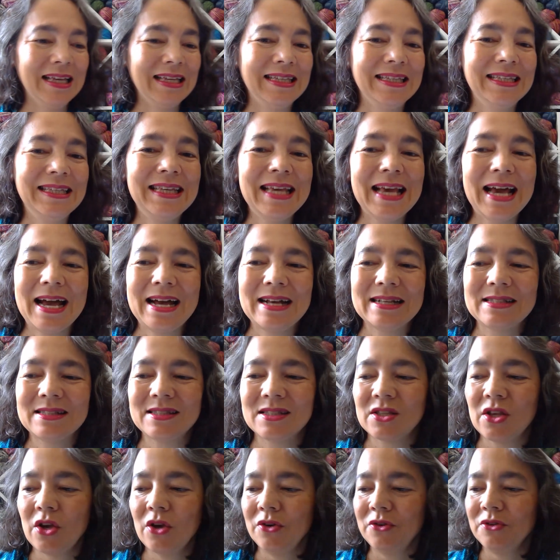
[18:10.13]
Yeah,
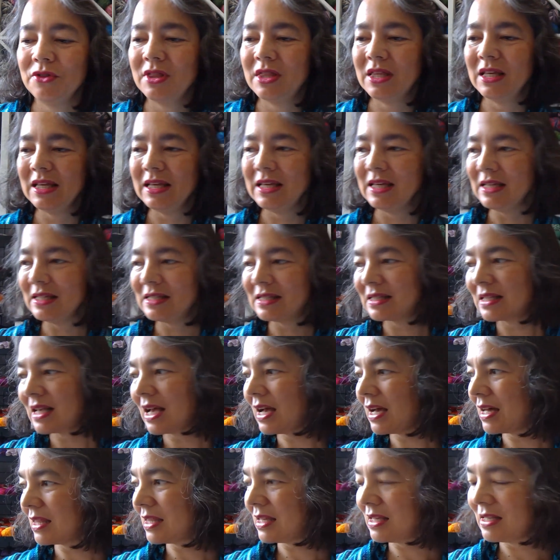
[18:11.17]
so these
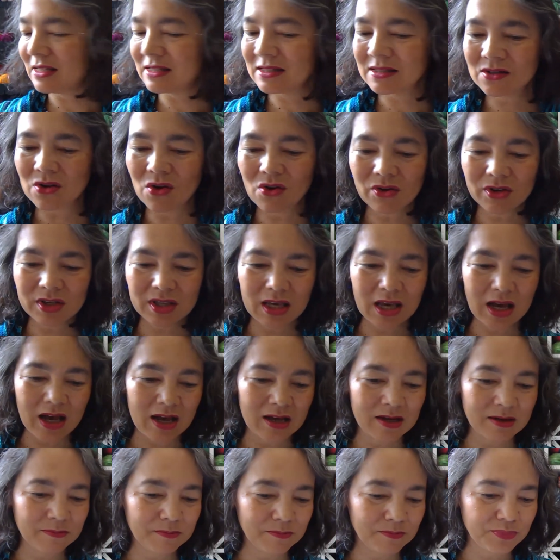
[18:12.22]
are the sock
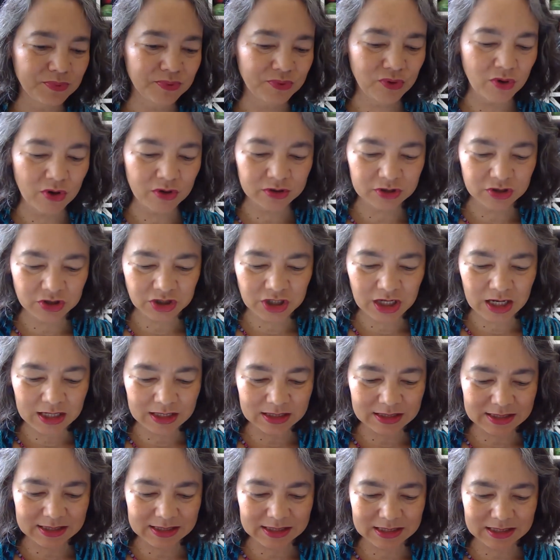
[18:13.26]
yarn
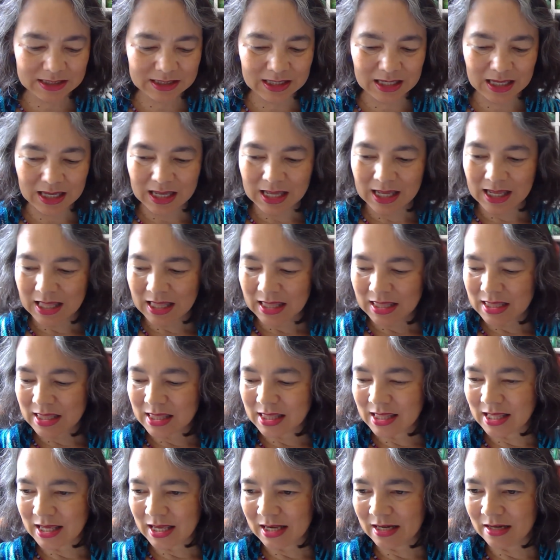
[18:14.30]
projects.
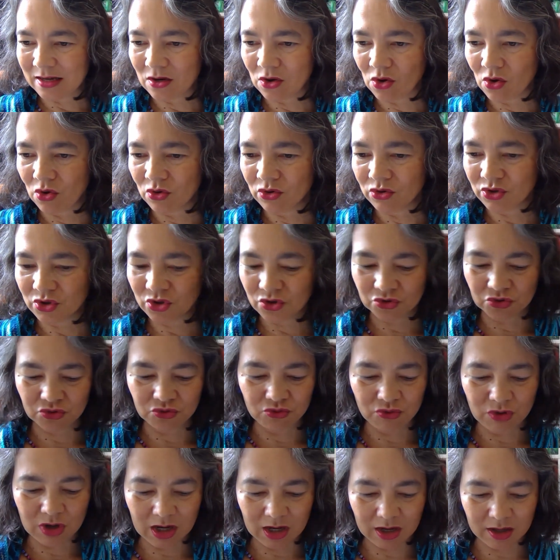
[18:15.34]
Then on
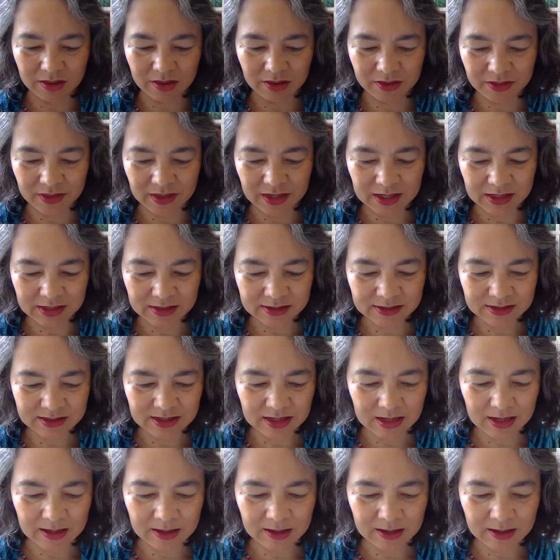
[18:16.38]
to other things.